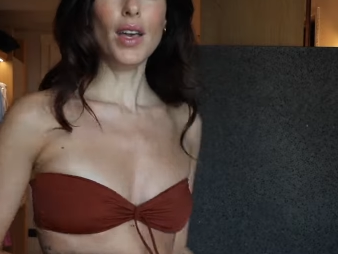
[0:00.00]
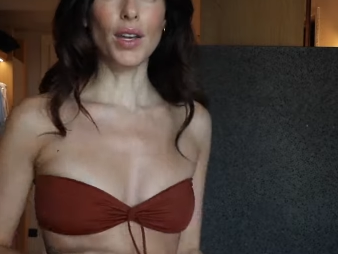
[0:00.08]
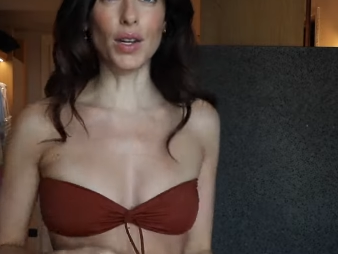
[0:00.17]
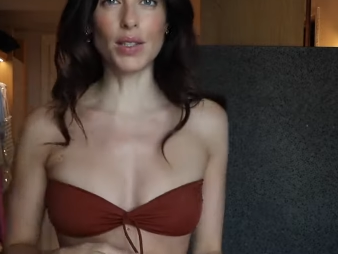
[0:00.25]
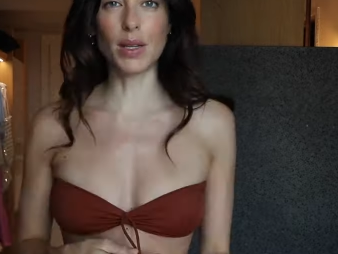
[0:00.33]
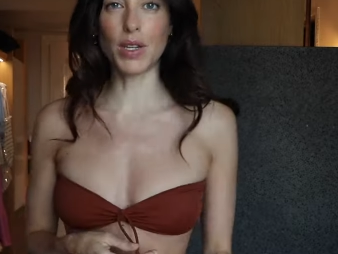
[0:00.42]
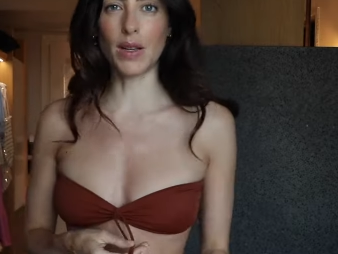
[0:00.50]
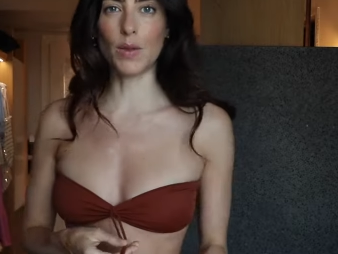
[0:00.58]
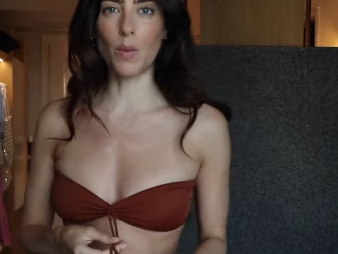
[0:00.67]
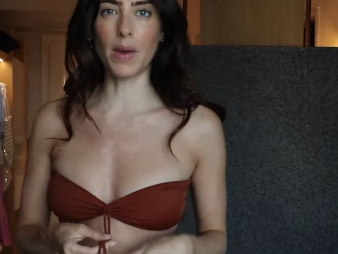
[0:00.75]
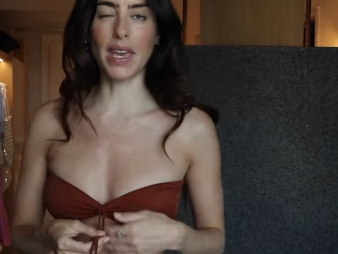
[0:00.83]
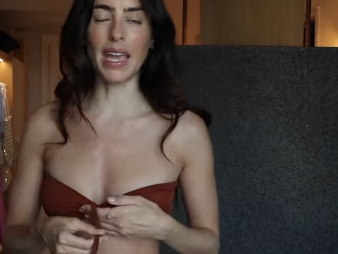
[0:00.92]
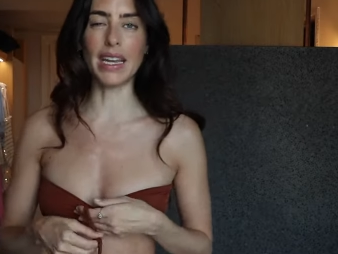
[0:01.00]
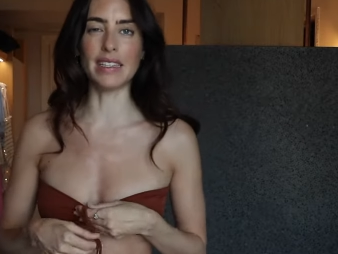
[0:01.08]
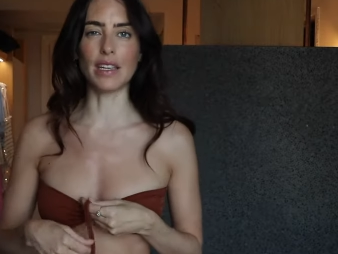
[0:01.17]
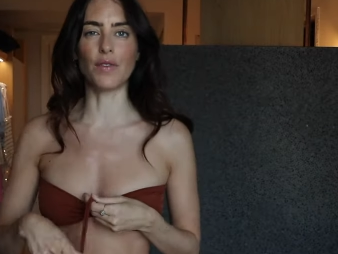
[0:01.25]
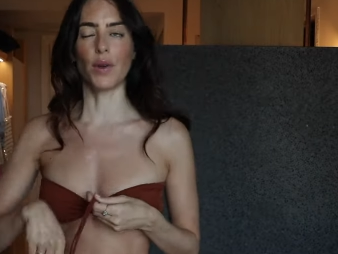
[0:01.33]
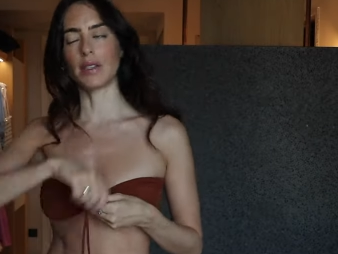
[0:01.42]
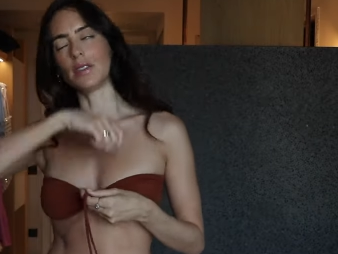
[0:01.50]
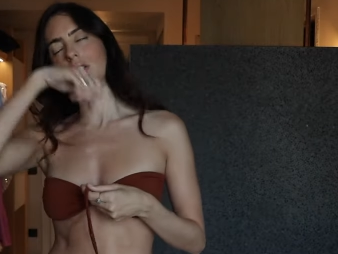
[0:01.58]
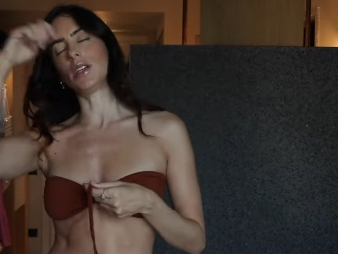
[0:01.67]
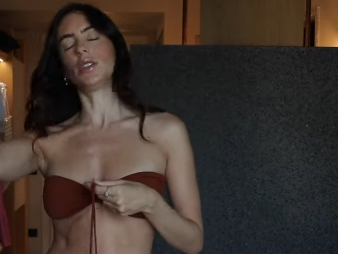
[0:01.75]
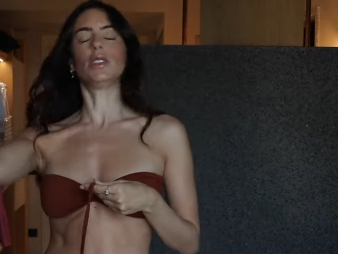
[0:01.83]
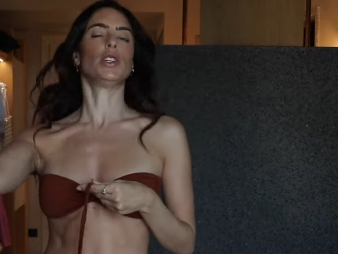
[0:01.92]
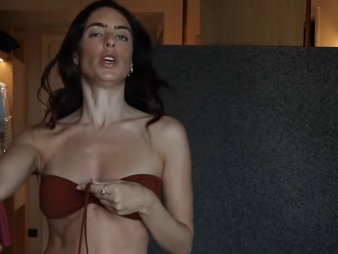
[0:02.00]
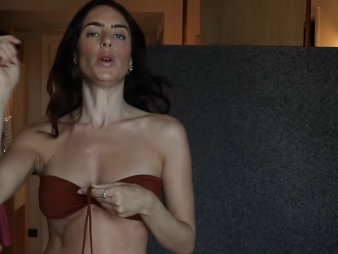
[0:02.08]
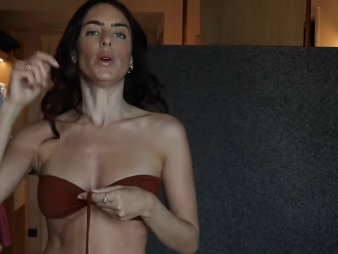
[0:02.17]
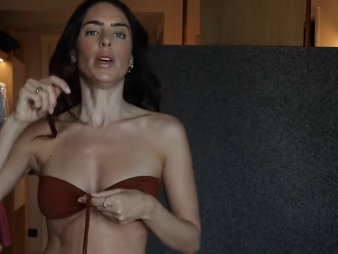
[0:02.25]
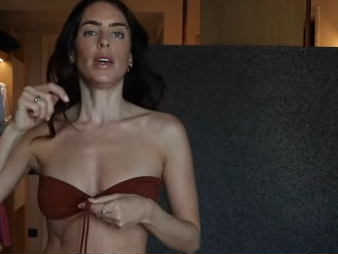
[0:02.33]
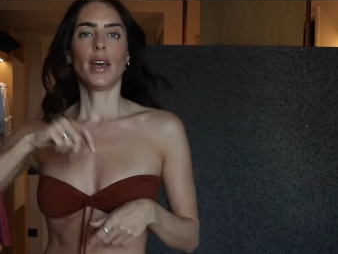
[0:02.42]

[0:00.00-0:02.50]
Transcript: You know, sometimes with bikinis, if you have to undo